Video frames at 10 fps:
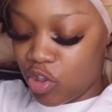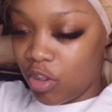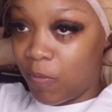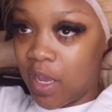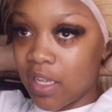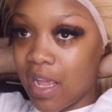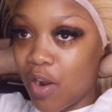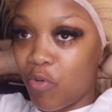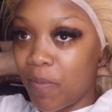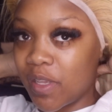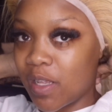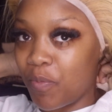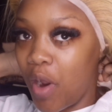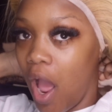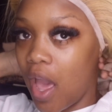just because I don't want to be
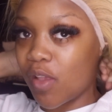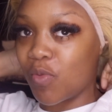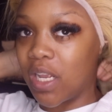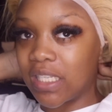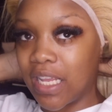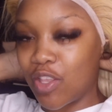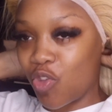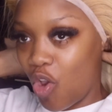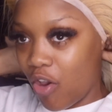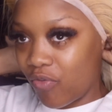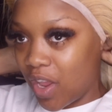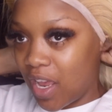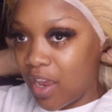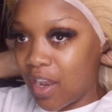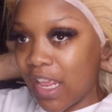surprised when I take this off,
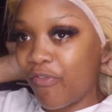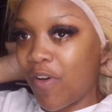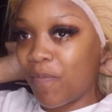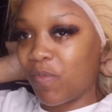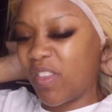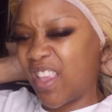and if I'm